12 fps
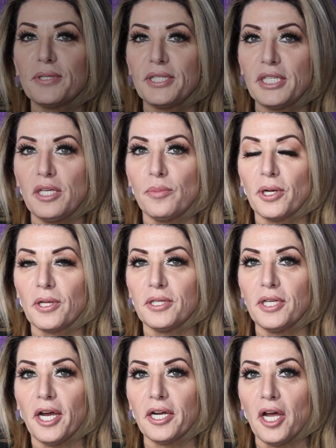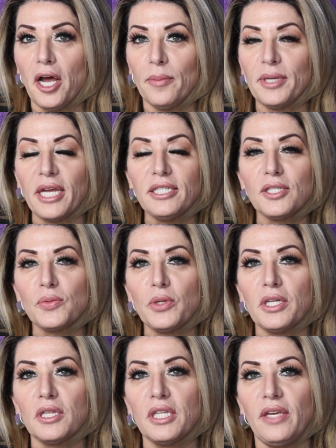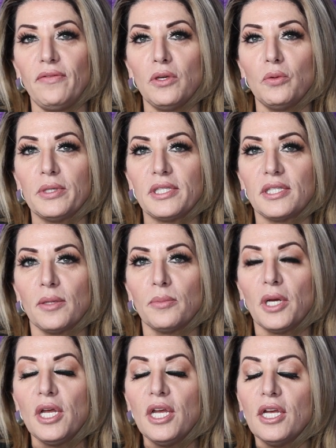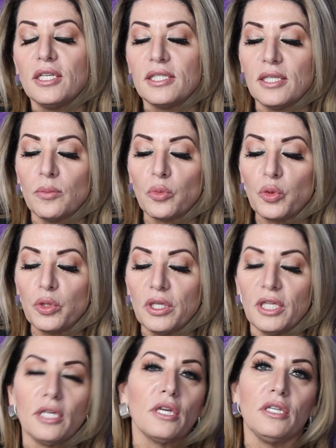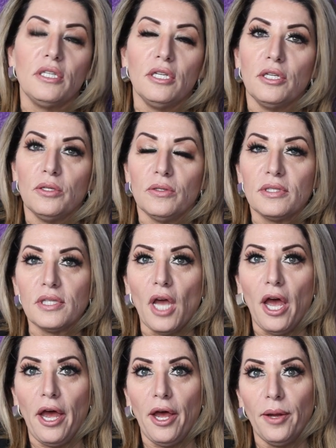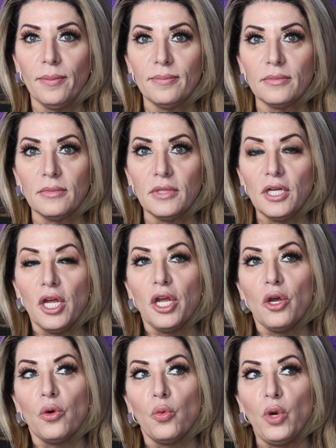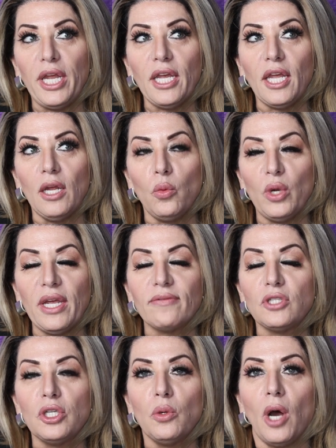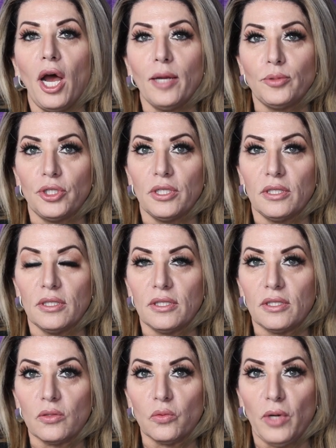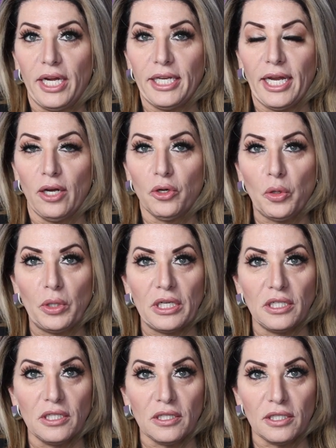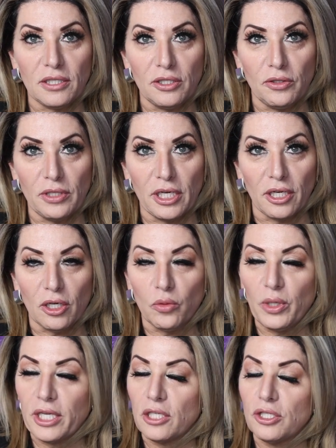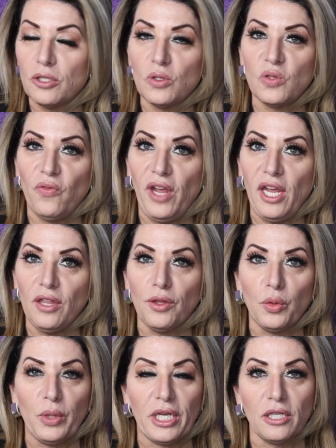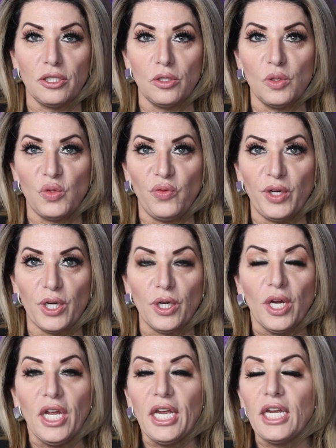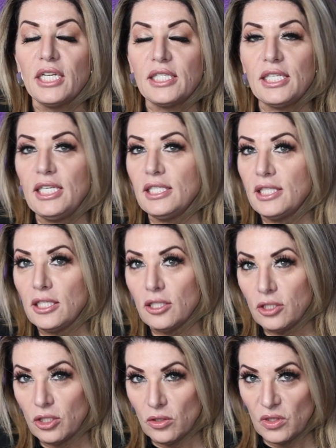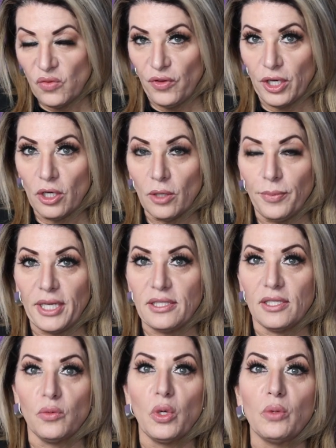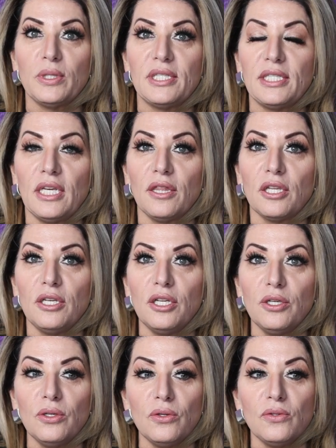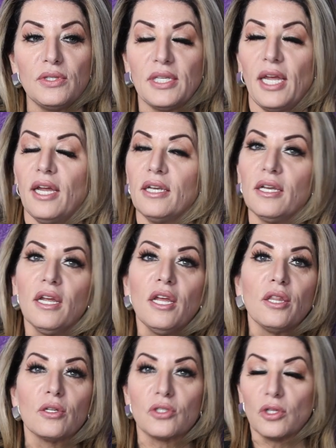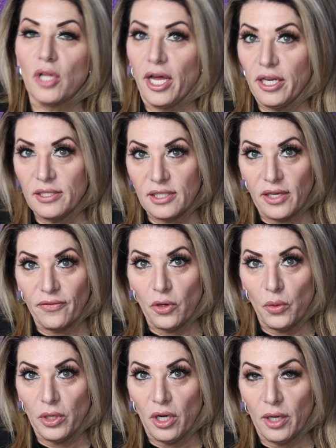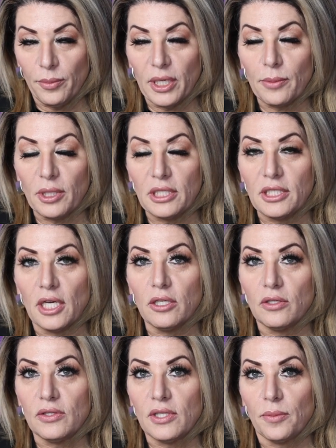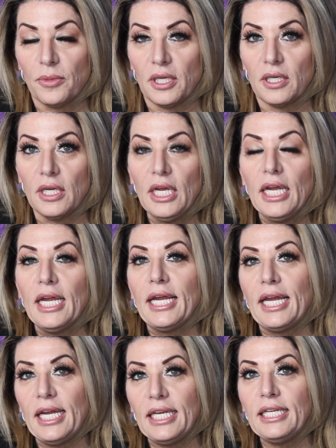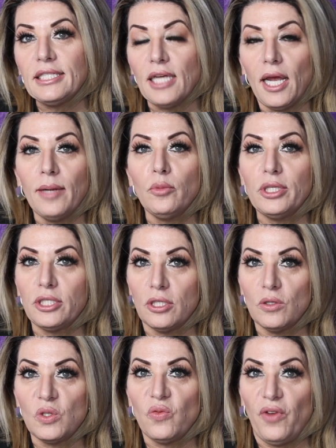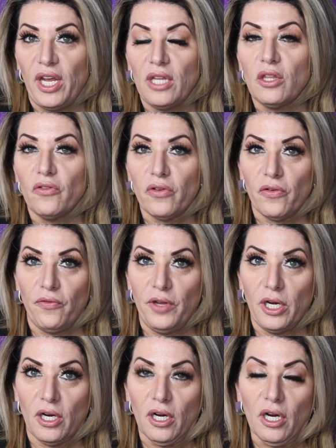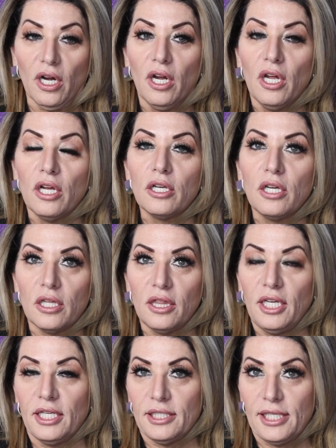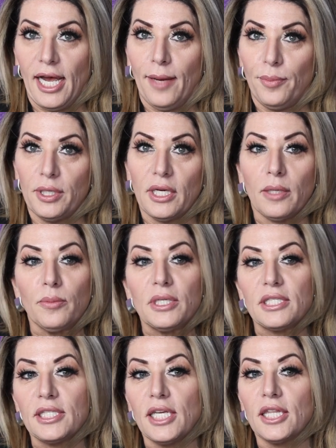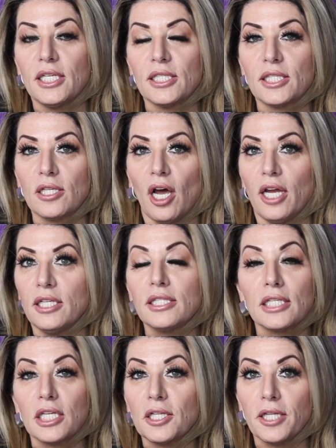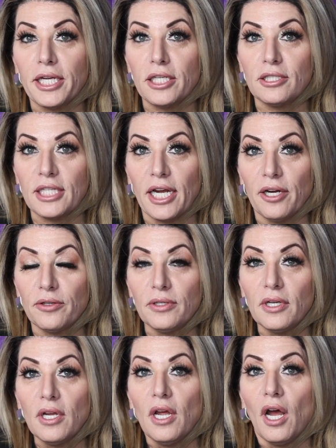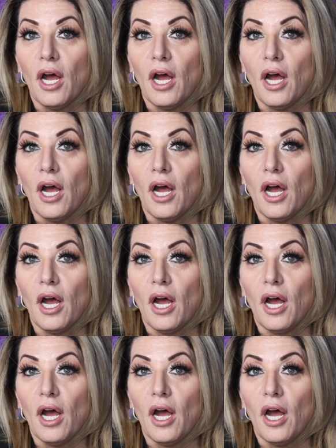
with CindyBirkland.com, and I just want to leave you with some really good news. We have two options right now going into this new year. We can choose faith or we can choose fear. It's easy to choose fear based on what we see in the news, and there's a lot of stuff going on, but I'm going to tell you something. Anytime we choose faith over fear, good things happen. And I'm going to say this: God isn't going to let you down.